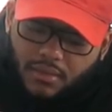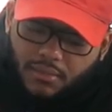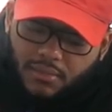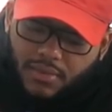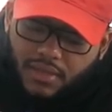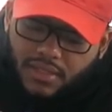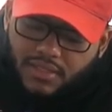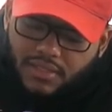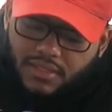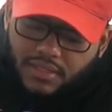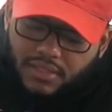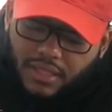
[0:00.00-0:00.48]

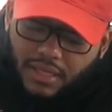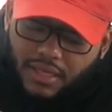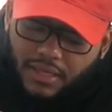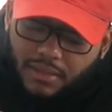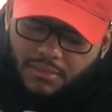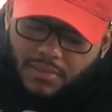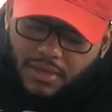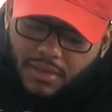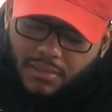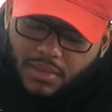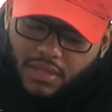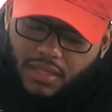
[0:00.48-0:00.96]
They're just like
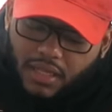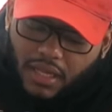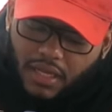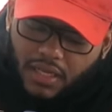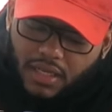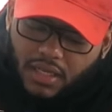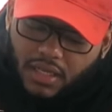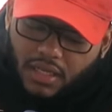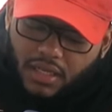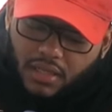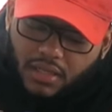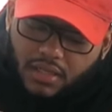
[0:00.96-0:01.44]
maybe
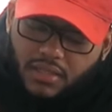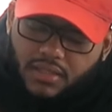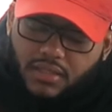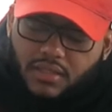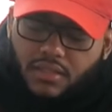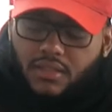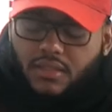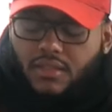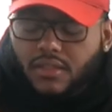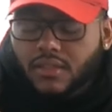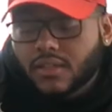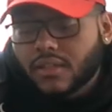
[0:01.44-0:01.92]
like a,
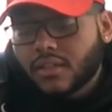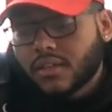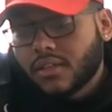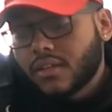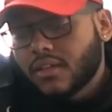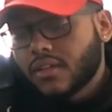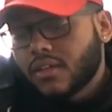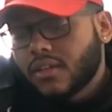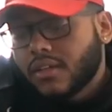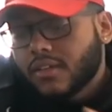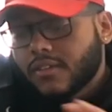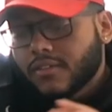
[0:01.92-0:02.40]

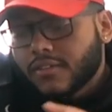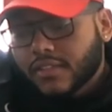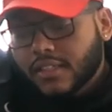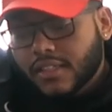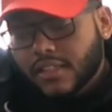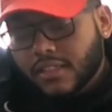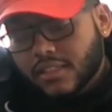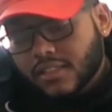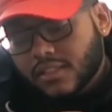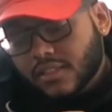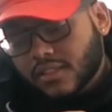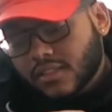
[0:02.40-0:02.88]

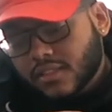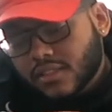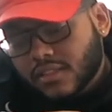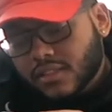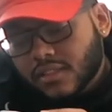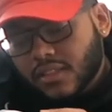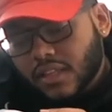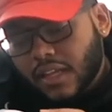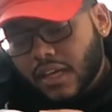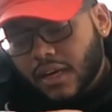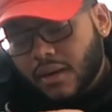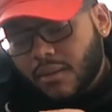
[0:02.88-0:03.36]

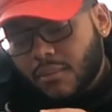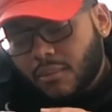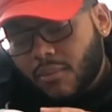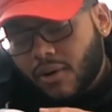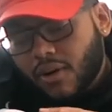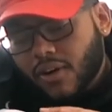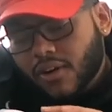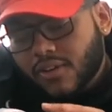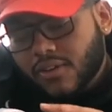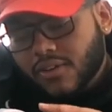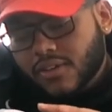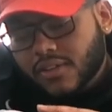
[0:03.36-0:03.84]
just like a
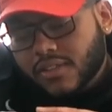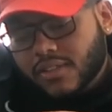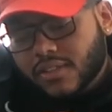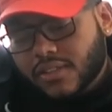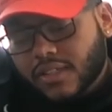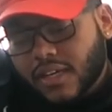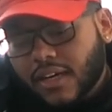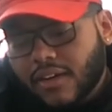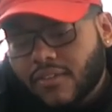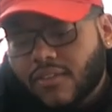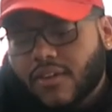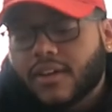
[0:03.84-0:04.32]
mark on the
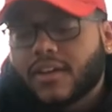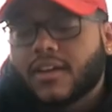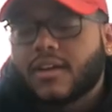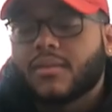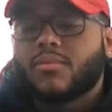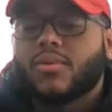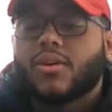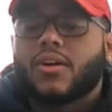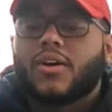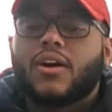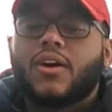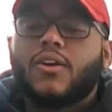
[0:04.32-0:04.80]
side right here, bro.